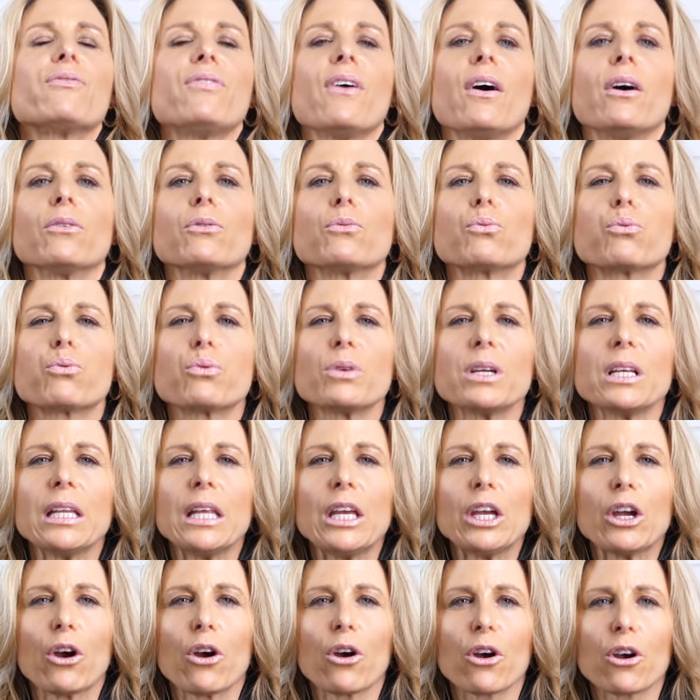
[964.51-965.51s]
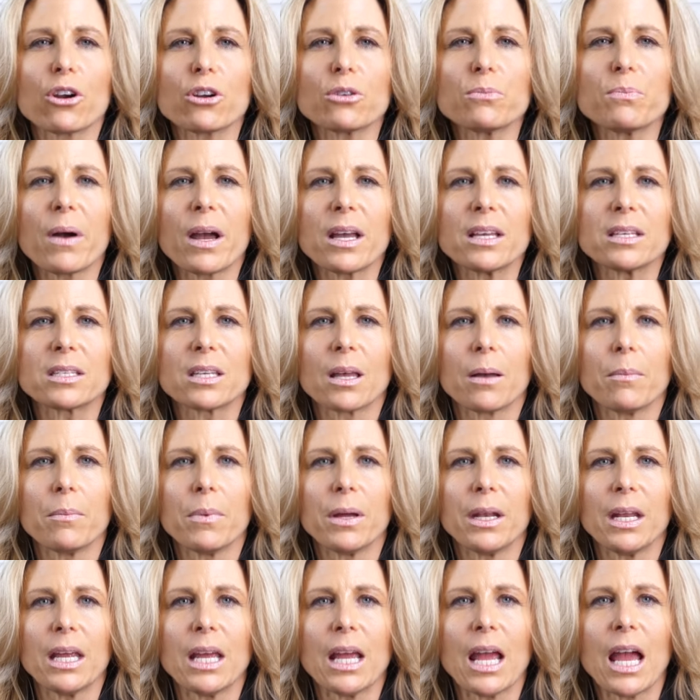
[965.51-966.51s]
felt really heard by
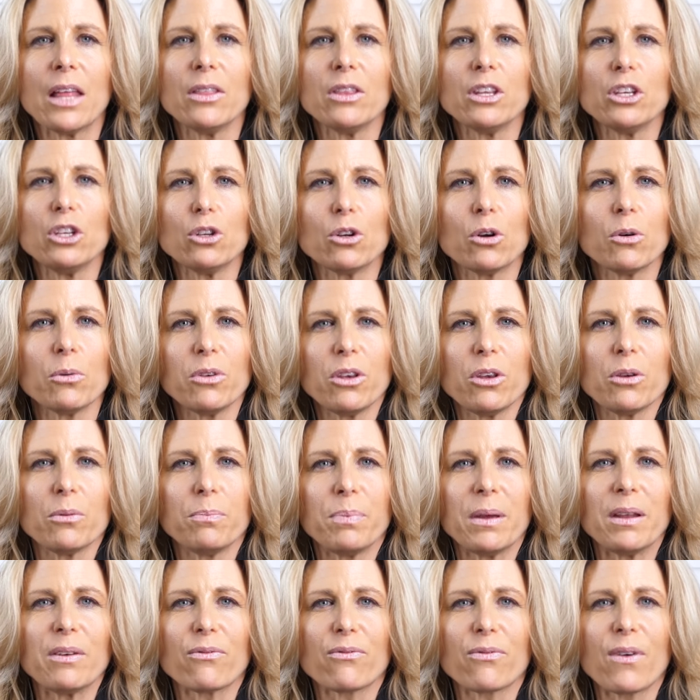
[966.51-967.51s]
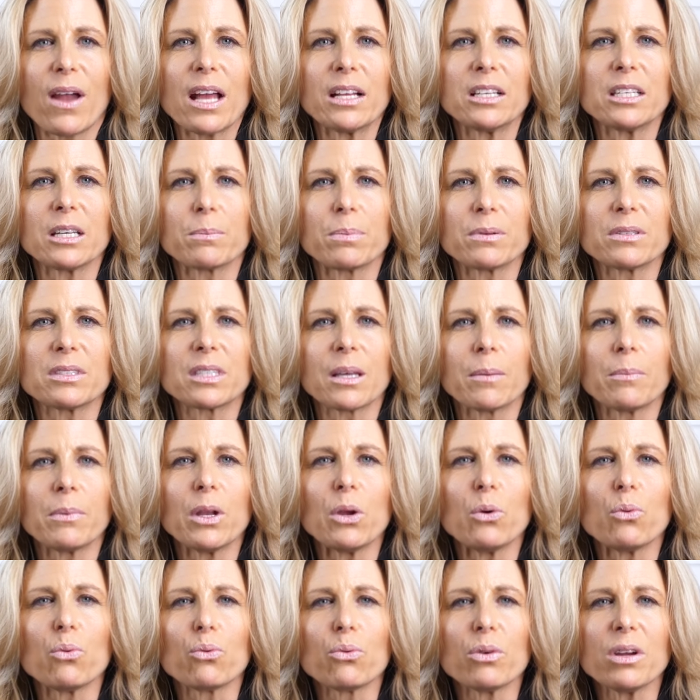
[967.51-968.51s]
somebody, and then you've been frantic, but
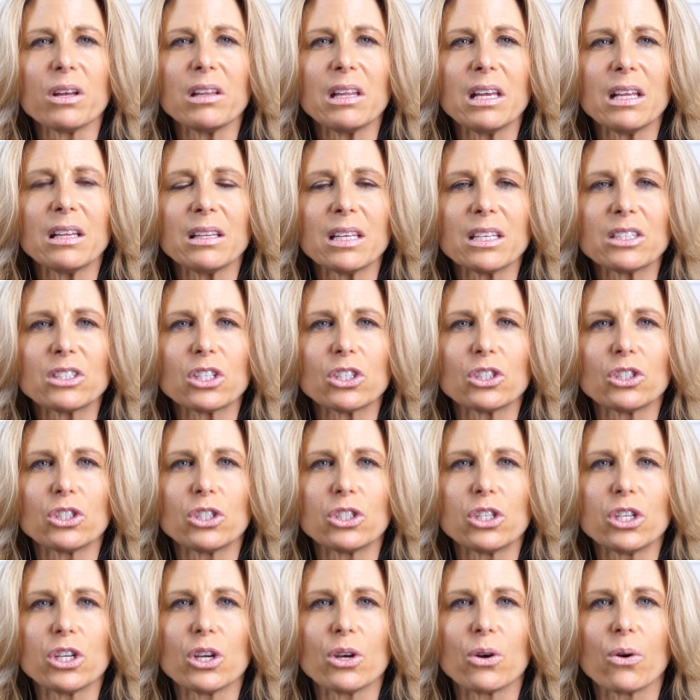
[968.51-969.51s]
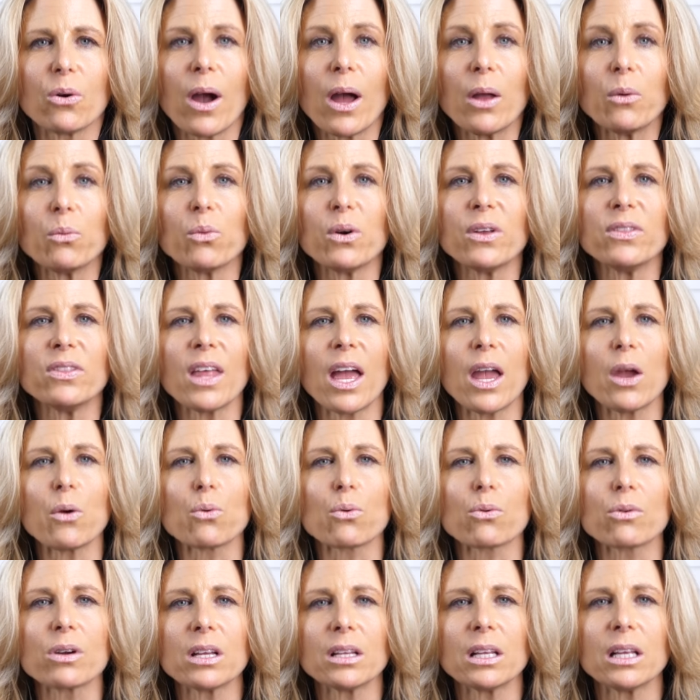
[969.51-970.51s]
somebody really listens to you, and when they
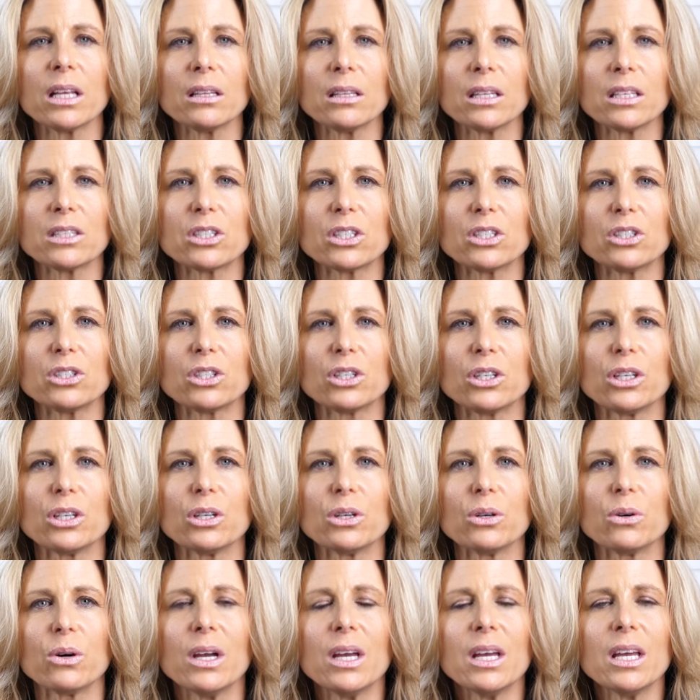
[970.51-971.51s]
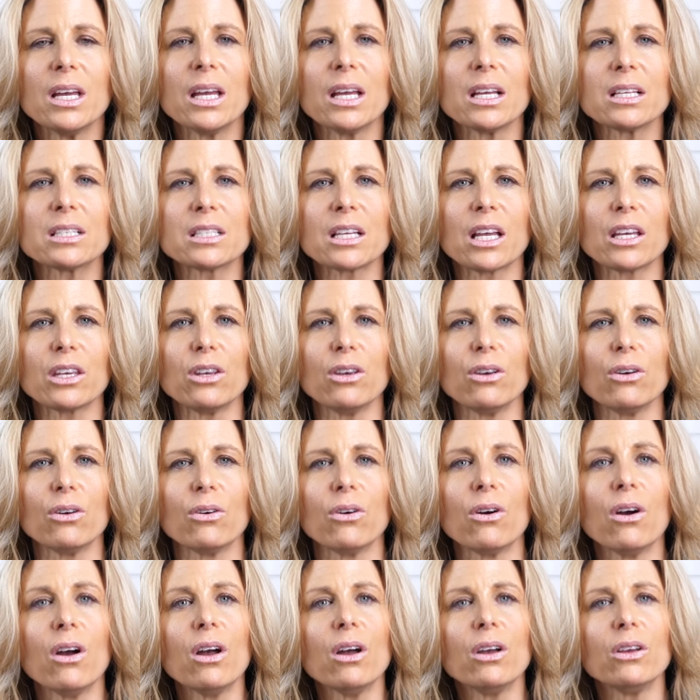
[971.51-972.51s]
really listen to you, it's like
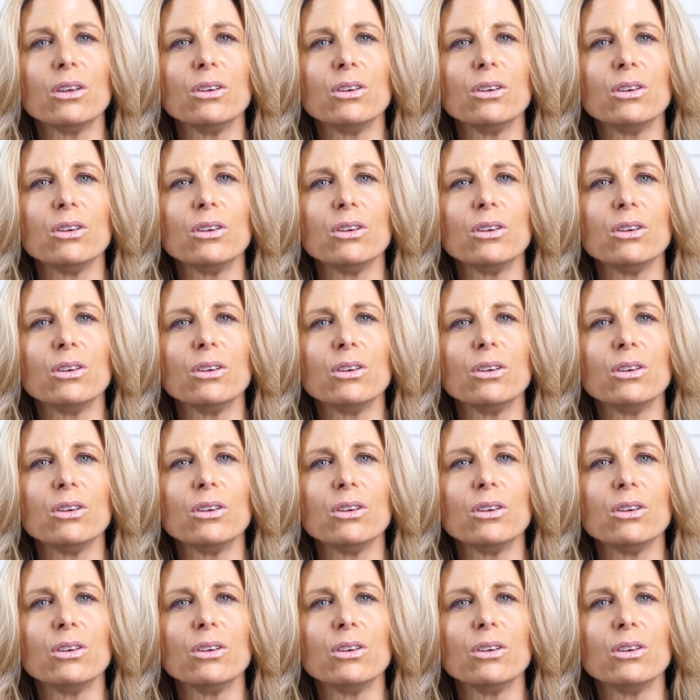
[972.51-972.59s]
you